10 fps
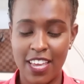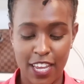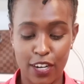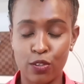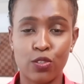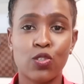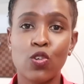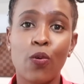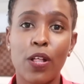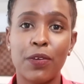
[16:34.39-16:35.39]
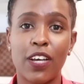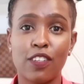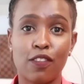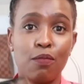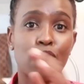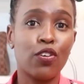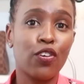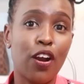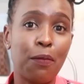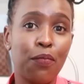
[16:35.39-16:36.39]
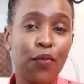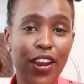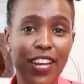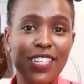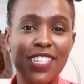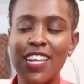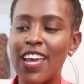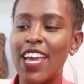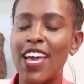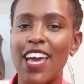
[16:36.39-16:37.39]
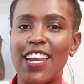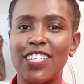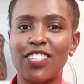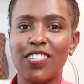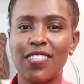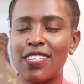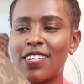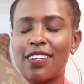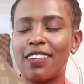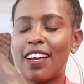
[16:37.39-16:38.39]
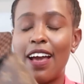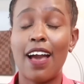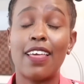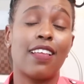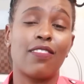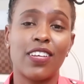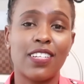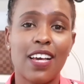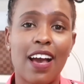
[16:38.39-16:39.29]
It goes so well because of the monogram print, and it's just, I love it.